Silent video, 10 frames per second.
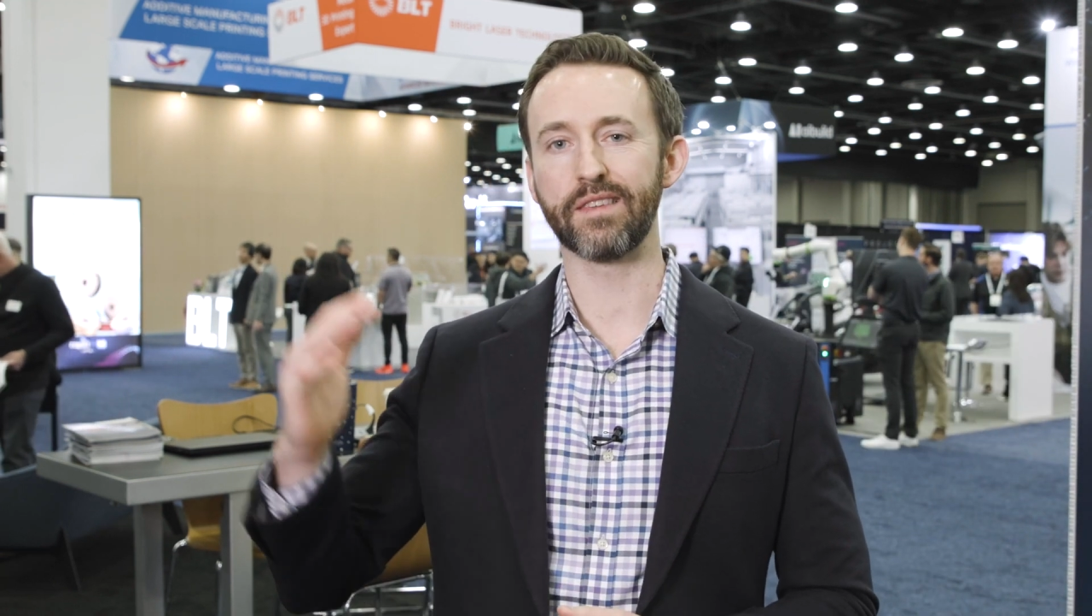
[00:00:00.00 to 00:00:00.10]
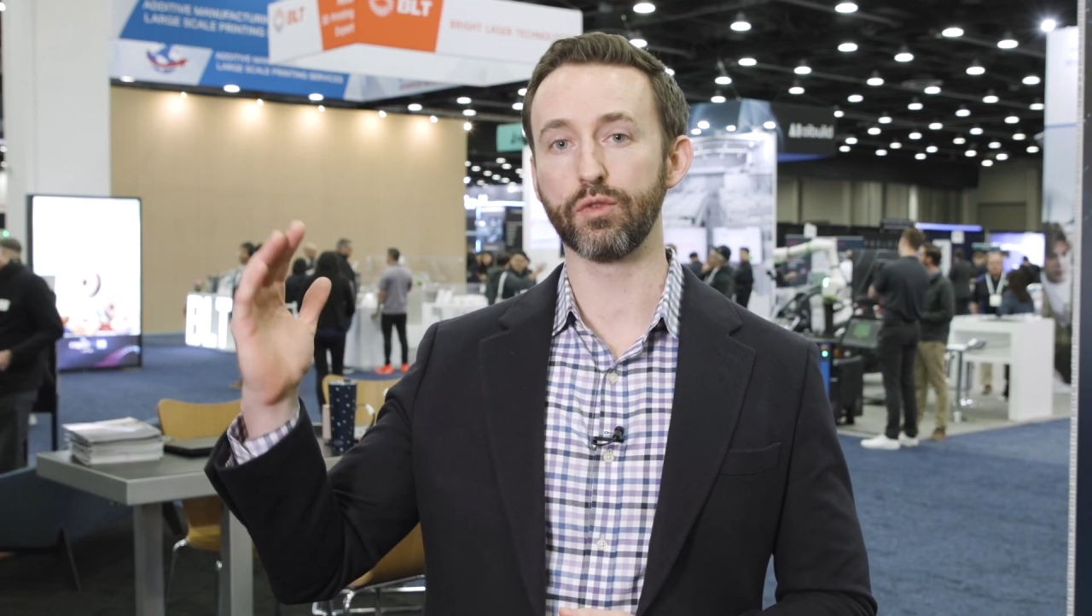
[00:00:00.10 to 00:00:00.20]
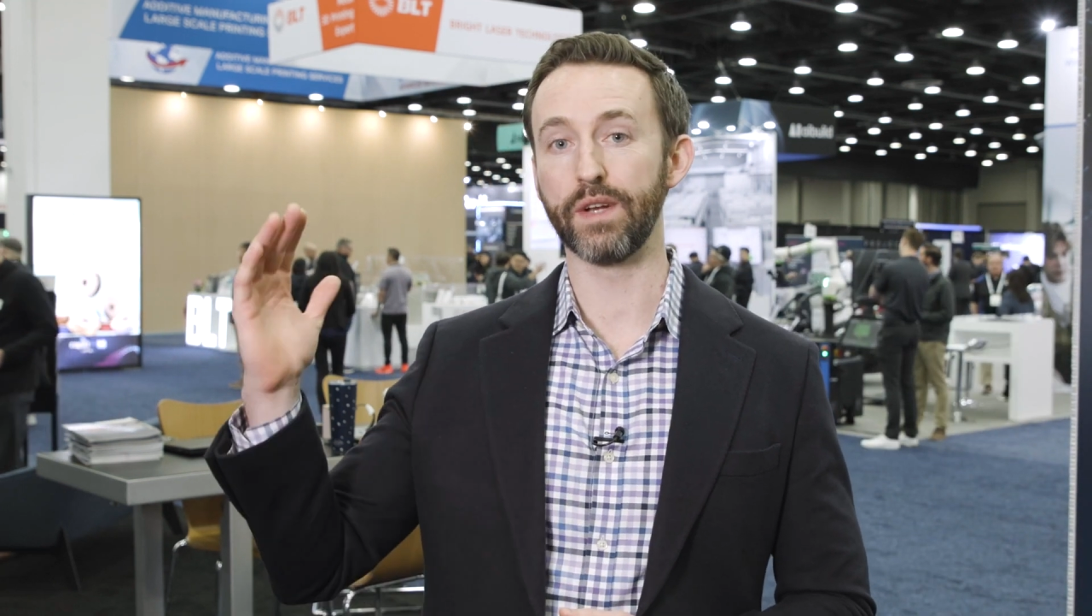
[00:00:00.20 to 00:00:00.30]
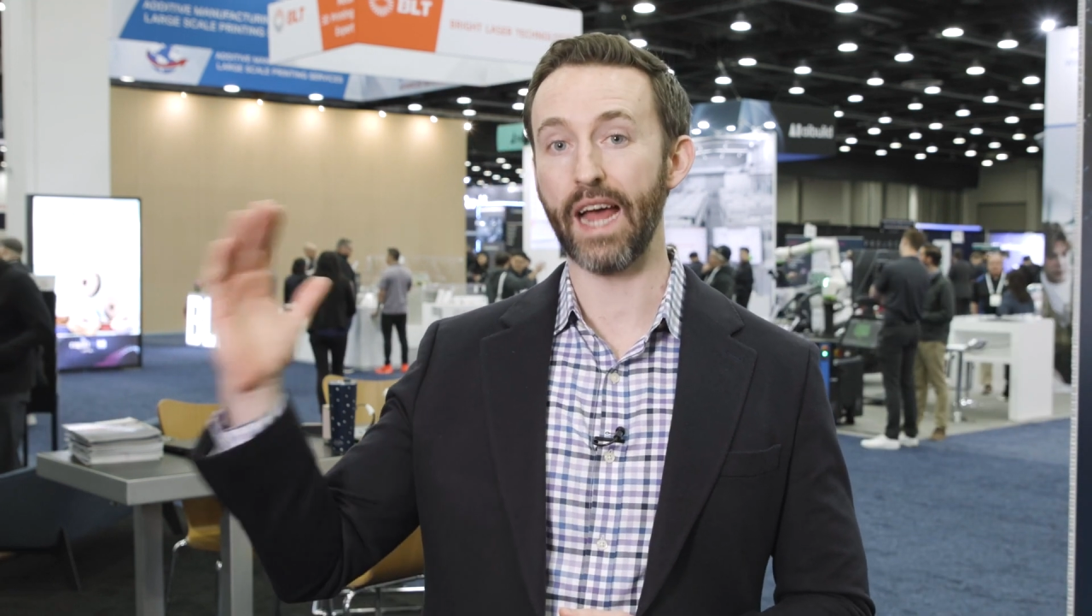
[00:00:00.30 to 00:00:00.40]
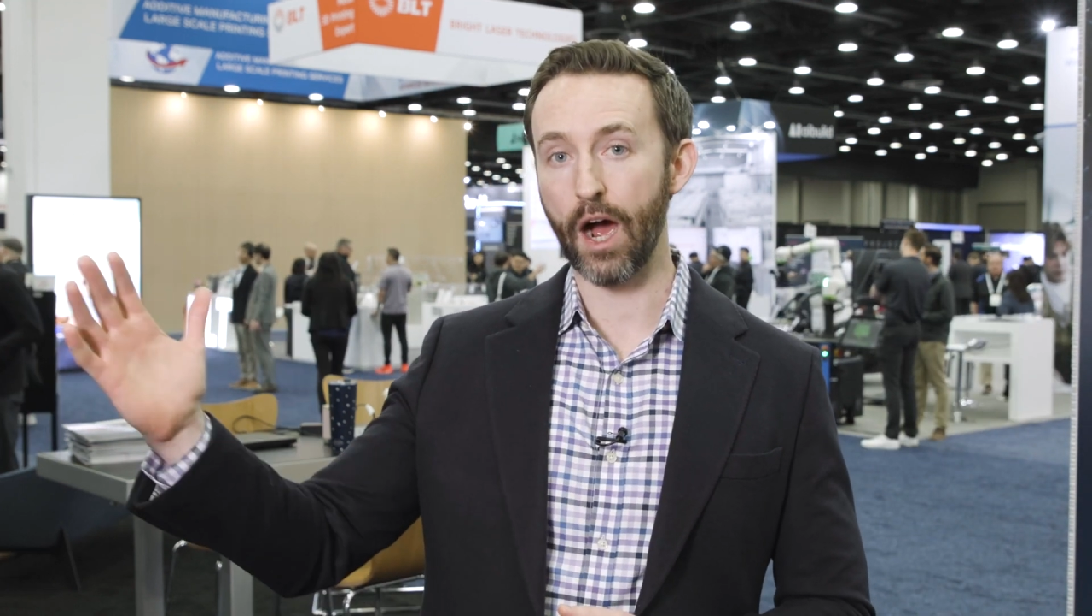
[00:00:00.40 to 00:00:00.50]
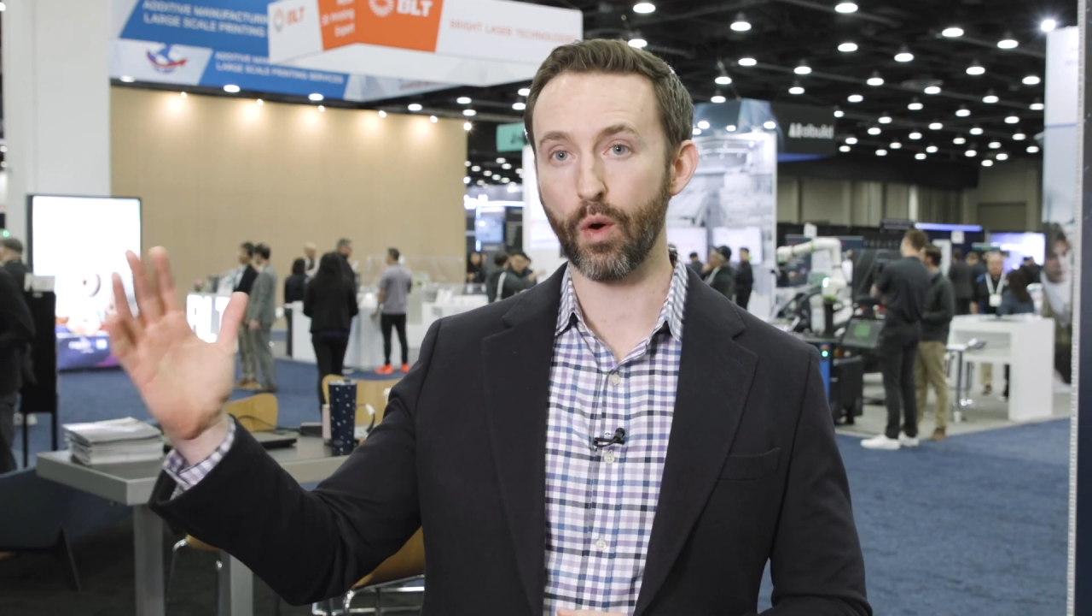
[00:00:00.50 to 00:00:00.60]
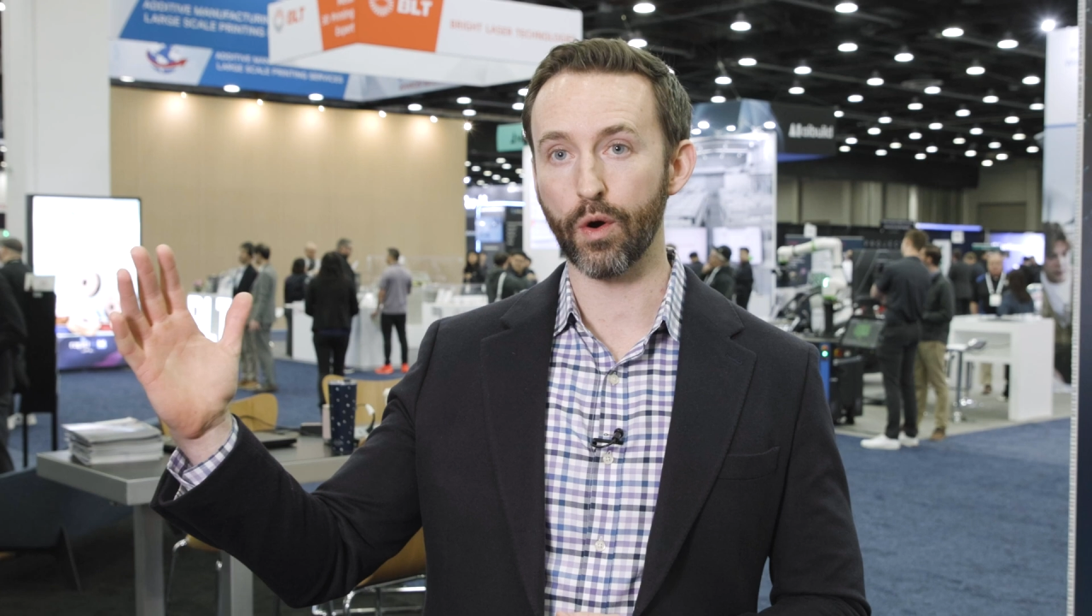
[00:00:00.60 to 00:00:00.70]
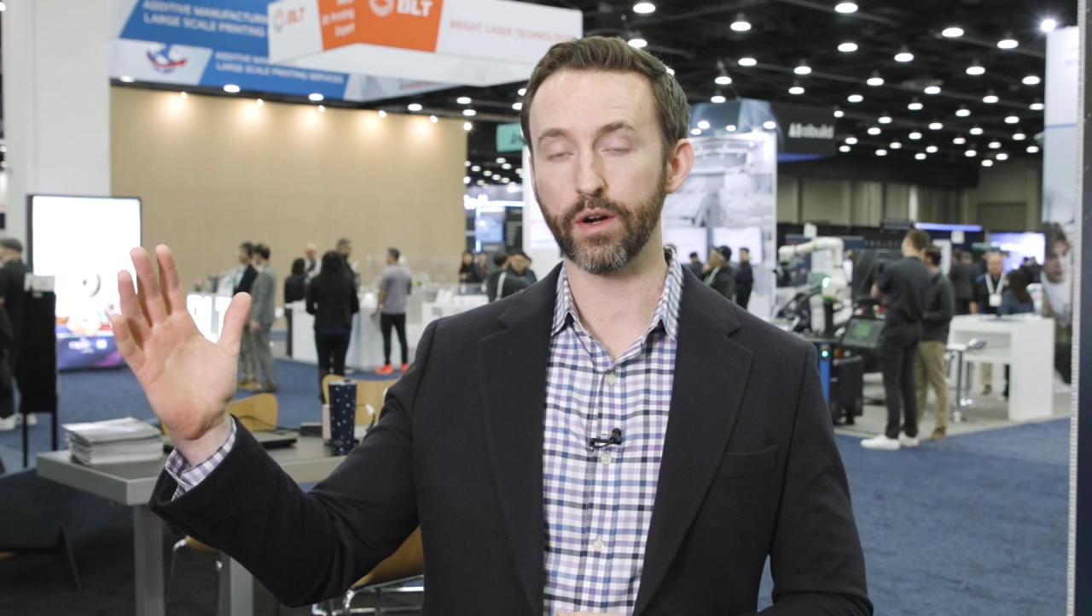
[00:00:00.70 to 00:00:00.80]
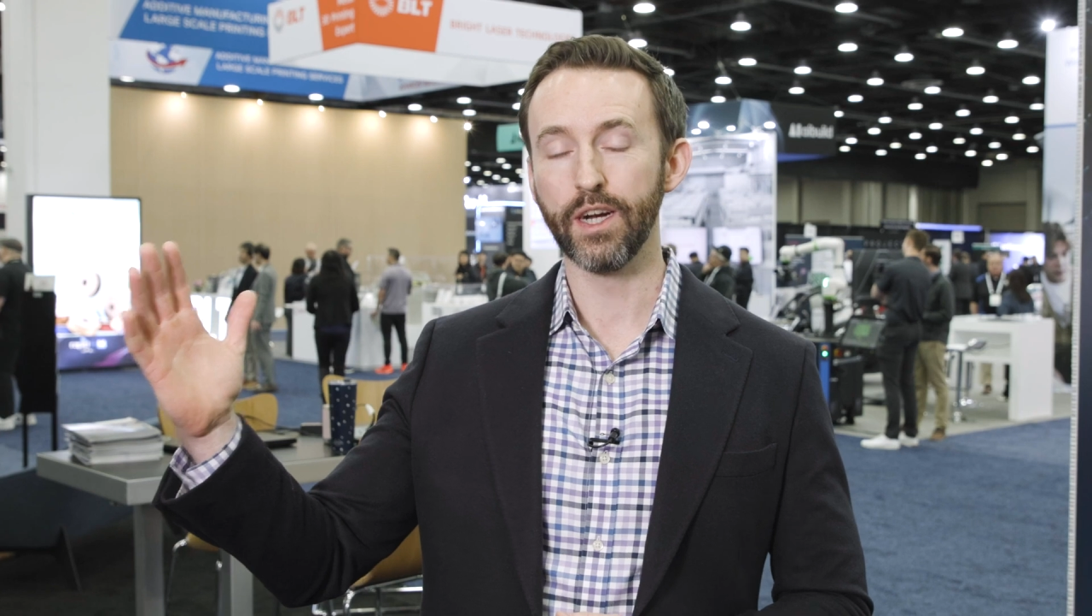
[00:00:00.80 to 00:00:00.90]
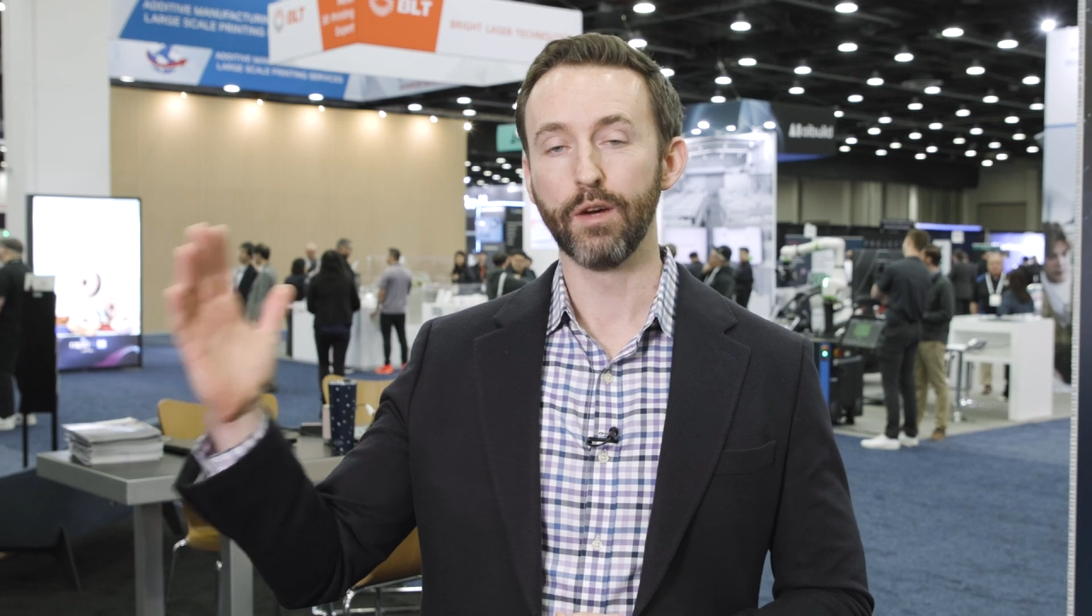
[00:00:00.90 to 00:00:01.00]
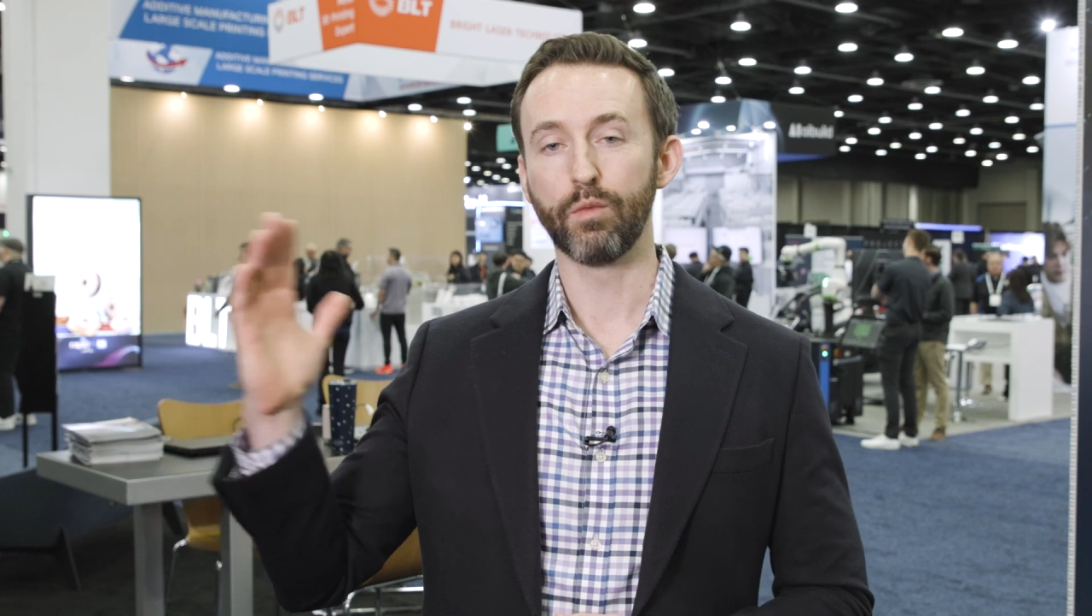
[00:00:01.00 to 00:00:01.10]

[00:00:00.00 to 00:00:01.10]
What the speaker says: to an hour.